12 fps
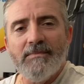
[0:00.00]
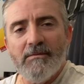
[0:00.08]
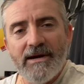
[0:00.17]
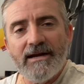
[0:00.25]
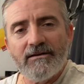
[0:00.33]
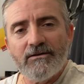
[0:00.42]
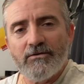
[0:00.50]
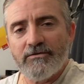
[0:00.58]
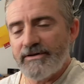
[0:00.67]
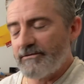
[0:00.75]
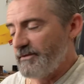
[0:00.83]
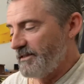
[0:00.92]
A
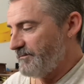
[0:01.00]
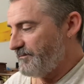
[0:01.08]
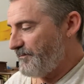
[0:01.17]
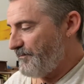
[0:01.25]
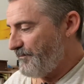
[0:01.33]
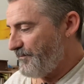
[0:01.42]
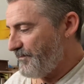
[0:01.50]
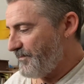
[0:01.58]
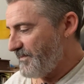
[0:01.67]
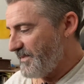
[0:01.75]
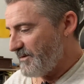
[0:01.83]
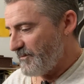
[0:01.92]
Mandalorian one,
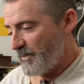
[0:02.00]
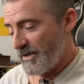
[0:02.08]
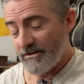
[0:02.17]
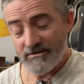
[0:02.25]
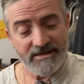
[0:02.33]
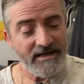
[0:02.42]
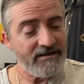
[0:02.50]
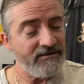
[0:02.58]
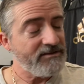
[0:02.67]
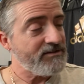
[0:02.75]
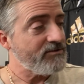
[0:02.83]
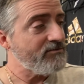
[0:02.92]
when I was out in the
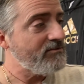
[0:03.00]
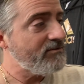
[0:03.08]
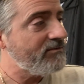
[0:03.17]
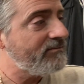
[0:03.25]
store,